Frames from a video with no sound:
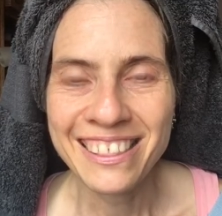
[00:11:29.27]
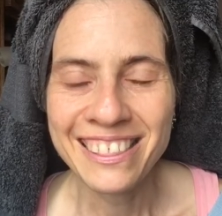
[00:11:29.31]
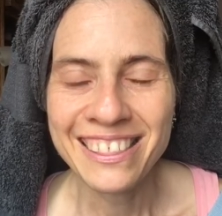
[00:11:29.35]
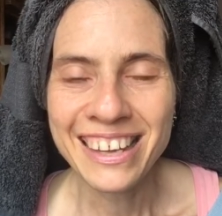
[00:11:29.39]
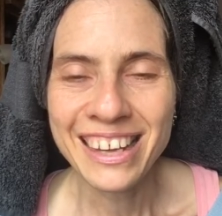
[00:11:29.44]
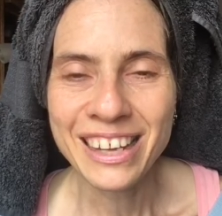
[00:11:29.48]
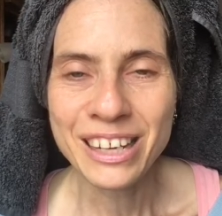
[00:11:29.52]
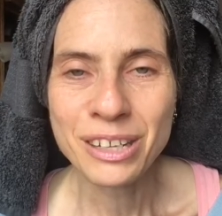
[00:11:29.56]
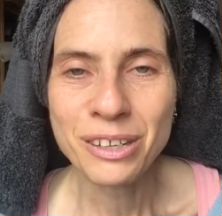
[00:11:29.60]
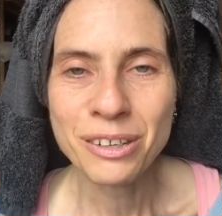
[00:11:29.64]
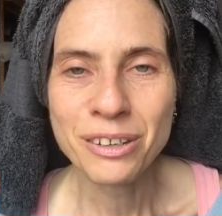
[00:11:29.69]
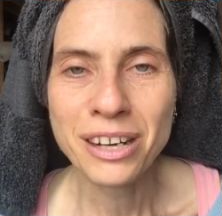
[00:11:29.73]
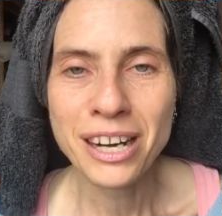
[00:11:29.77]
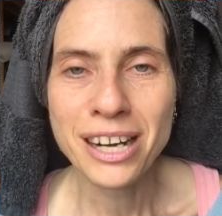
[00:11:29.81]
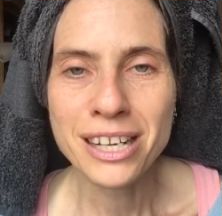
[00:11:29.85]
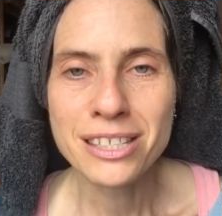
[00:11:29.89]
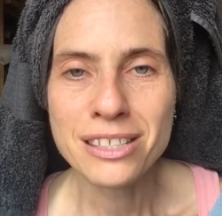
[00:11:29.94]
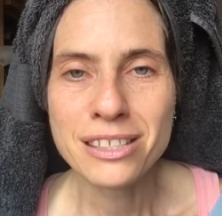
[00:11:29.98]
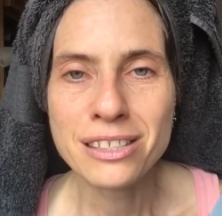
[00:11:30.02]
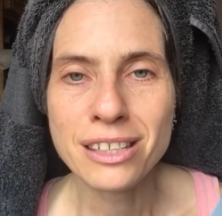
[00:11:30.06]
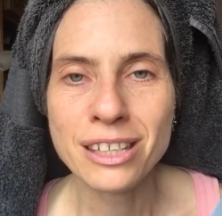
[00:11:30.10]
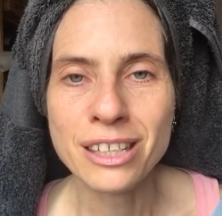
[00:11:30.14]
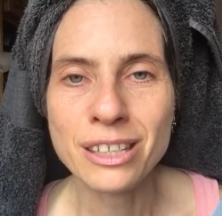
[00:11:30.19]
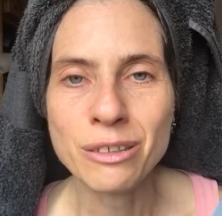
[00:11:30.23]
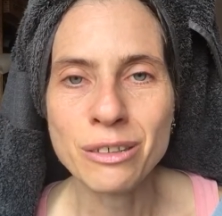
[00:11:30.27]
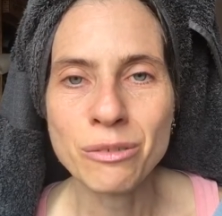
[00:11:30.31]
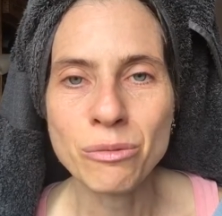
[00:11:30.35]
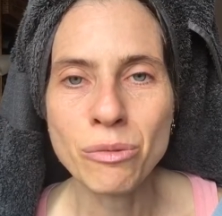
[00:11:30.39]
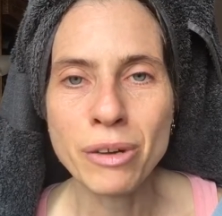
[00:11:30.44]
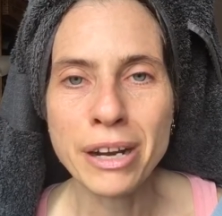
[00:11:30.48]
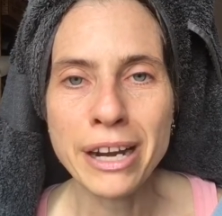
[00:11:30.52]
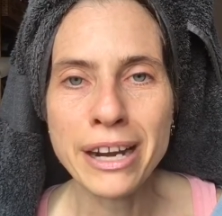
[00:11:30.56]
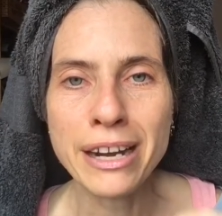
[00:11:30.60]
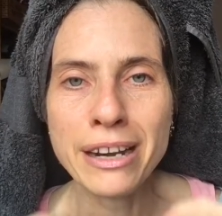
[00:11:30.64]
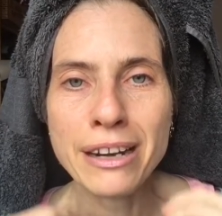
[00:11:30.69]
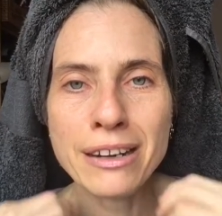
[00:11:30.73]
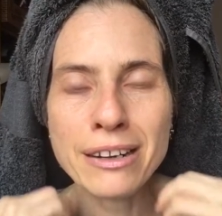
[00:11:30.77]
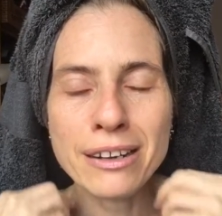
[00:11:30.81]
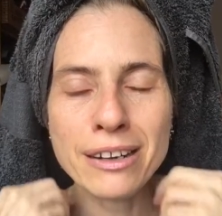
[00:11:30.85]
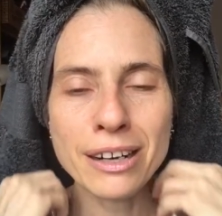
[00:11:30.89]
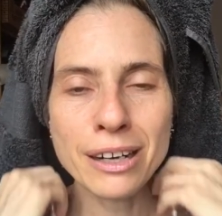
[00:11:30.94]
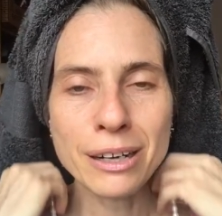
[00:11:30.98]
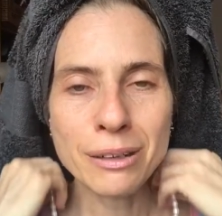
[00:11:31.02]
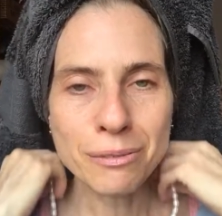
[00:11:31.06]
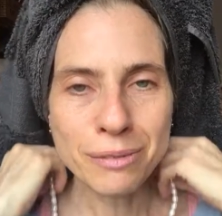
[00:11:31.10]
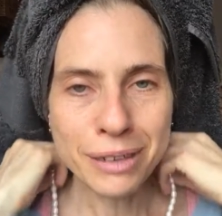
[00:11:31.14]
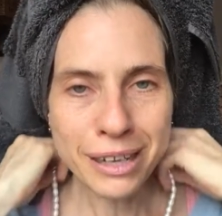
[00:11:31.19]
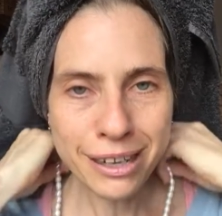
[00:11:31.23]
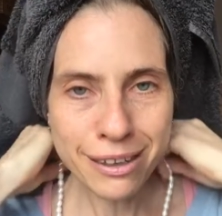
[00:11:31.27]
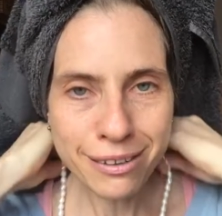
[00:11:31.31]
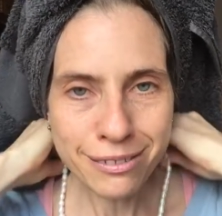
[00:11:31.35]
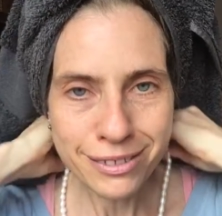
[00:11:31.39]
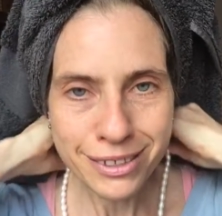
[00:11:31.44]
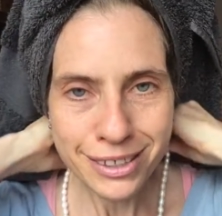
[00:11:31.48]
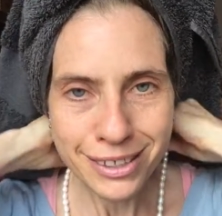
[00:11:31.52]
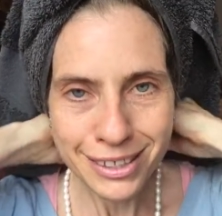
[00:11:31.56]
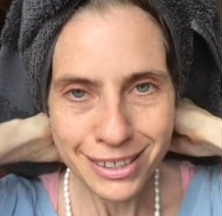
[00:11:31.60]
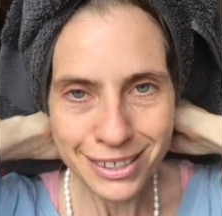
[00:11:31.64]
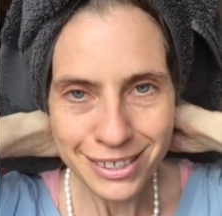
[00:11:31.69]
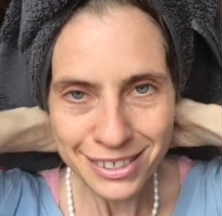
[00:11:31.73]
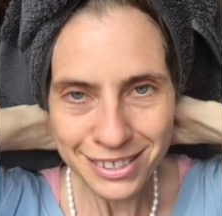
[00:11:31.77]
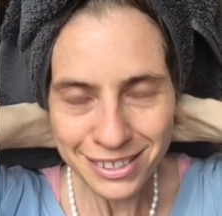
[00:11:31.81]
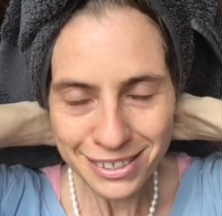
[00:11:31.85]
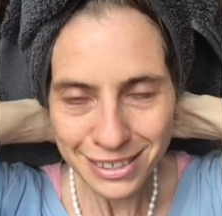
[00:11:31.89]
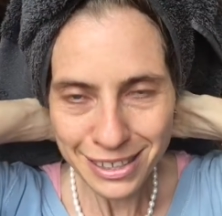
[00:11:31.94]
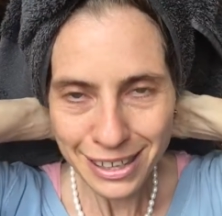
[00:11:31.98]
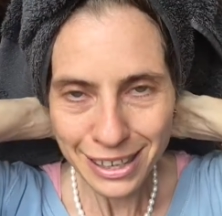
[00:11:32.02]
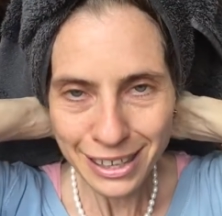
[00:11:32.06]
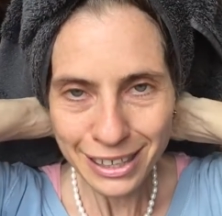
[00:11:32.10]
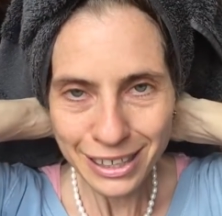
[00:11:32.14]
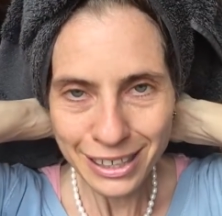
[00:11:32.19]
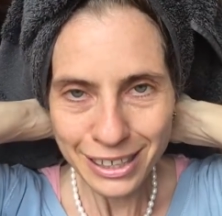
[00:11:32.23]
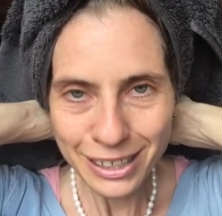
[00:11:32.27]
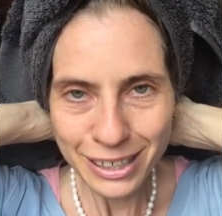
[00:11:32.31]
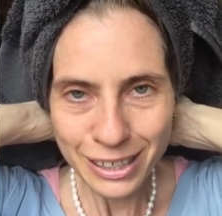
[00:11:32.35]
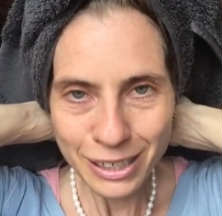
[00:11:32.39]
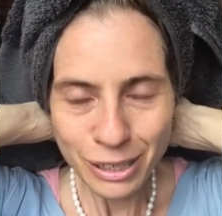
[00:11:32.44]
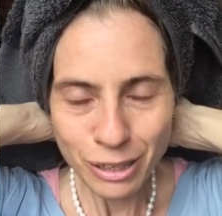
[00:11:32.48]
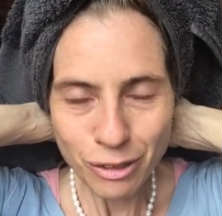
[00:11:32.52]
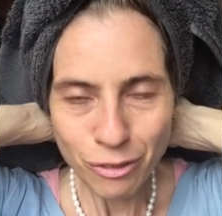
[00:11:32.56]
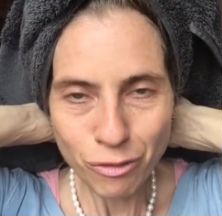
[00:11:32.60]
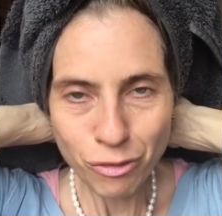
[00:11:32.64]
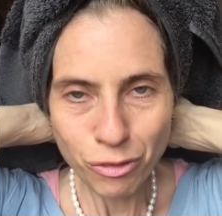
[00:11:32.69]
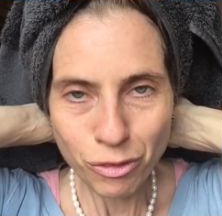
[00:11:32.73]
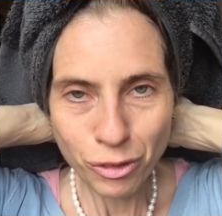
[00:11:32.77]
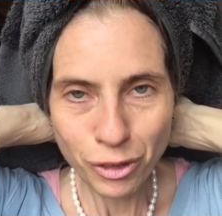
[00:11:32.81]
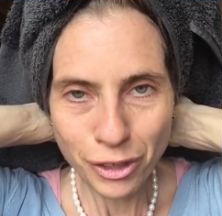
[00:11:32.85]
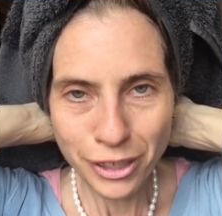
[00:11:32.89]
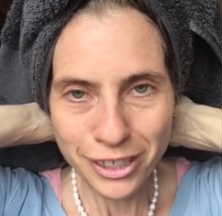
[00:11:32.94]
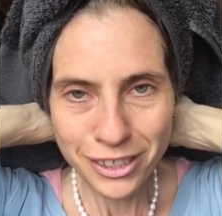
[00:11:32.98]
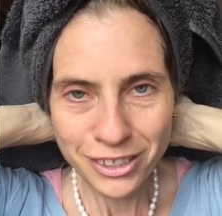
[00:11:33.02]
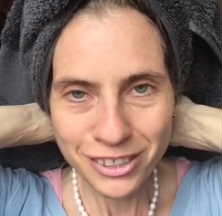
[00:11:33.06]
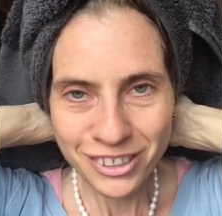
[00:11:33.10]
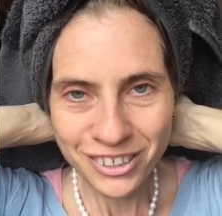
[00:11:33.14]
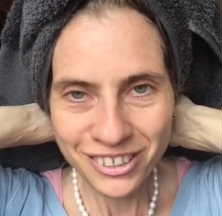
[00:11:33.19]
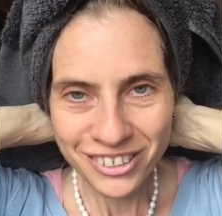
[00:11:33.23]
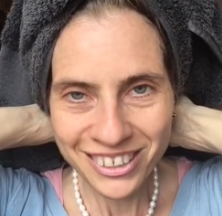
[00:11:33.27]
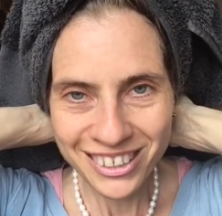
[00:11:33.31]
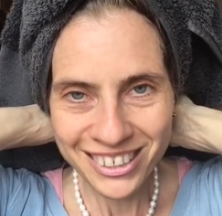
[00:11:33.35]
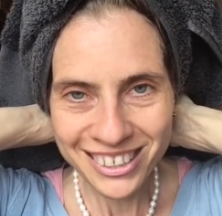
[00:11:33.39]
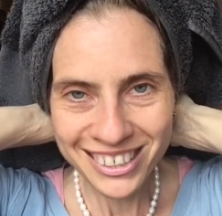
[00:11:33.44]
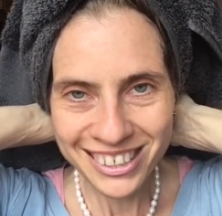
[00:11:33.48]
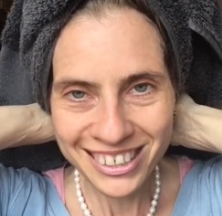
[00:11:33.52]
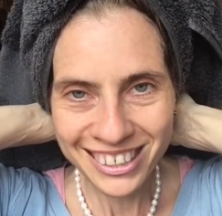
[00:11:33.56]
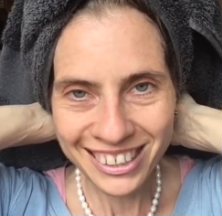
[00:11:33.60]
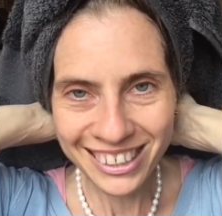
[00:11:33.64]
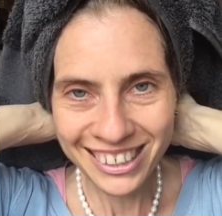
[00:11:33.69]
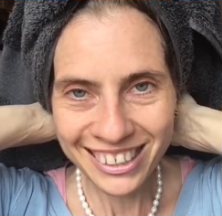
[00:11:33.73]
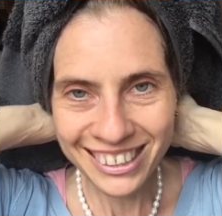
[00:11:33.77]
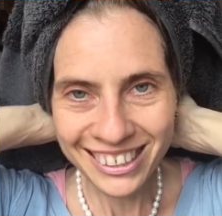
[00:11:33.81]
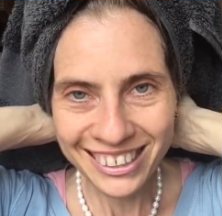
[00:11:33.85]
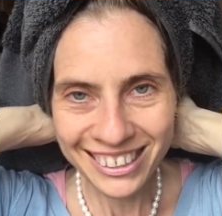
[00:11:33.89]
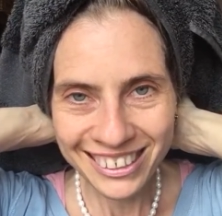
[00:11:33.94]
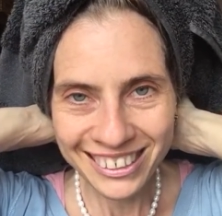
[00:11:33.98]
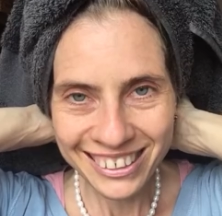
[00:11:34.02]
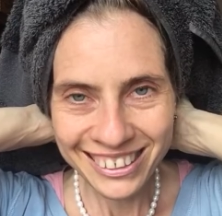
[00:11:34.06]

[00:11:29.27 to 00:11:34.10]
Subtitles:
that Christ can wear around his neck for eternity